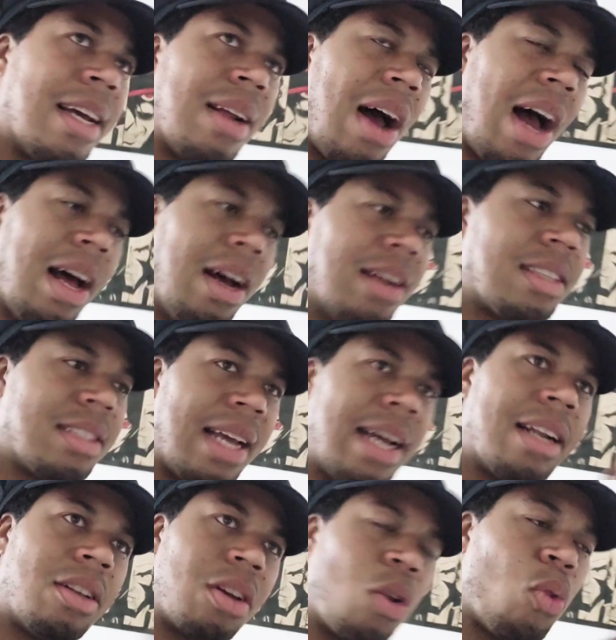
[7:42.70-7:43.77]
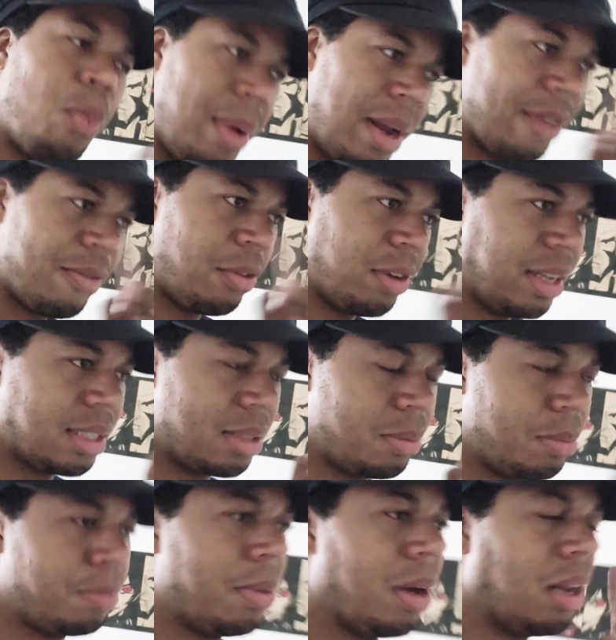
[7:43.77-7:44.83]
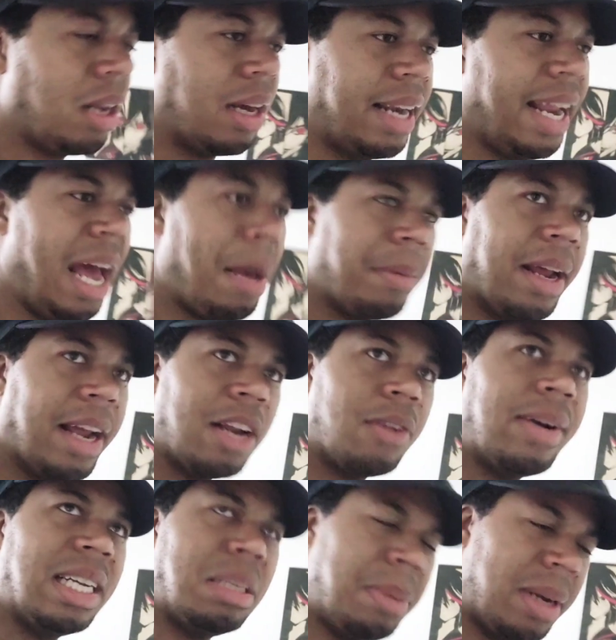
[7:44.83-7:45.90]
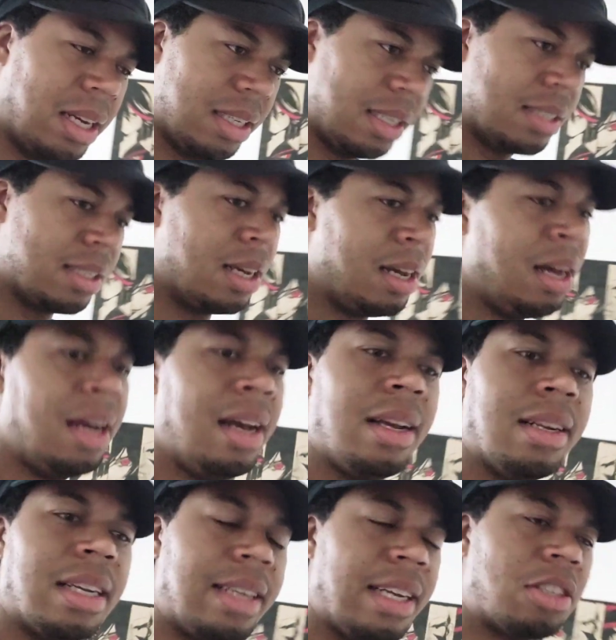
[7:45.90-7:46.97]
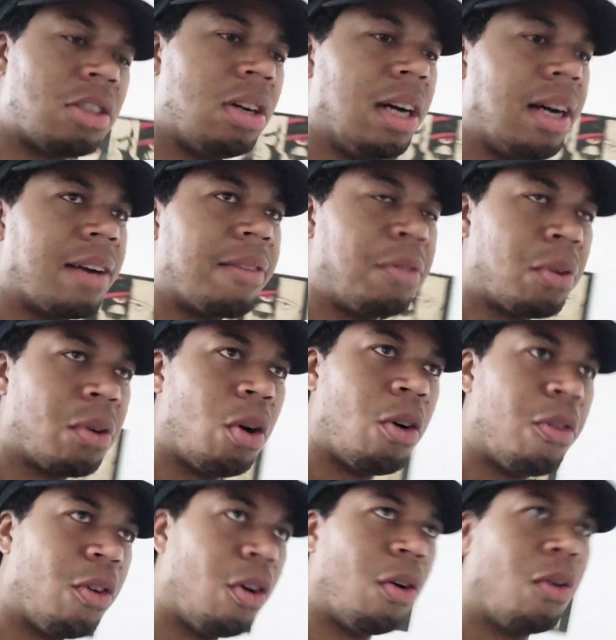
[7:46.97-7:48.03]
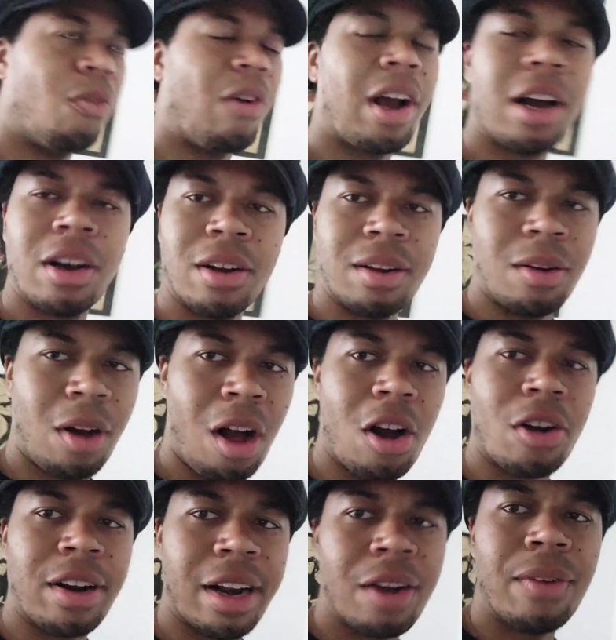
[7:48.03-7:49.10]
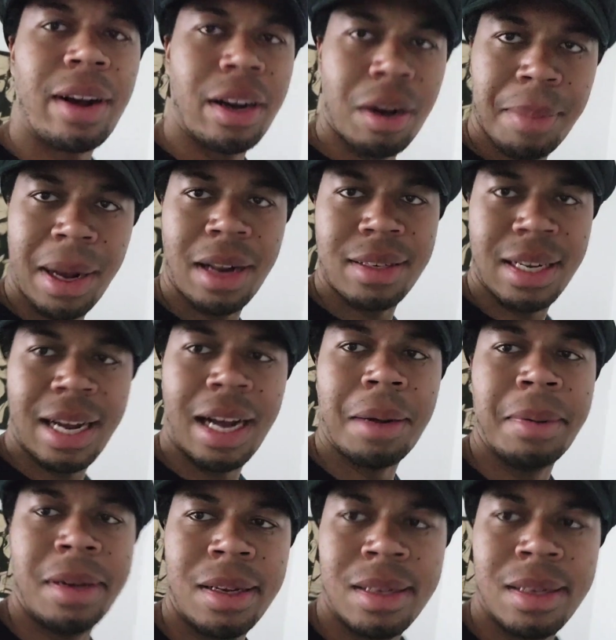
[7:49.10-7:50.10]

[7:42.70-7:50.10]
I understand it took a minute for this unluck to happen anyways, because the teacher hugged Foucault for longer than a regular amount of time.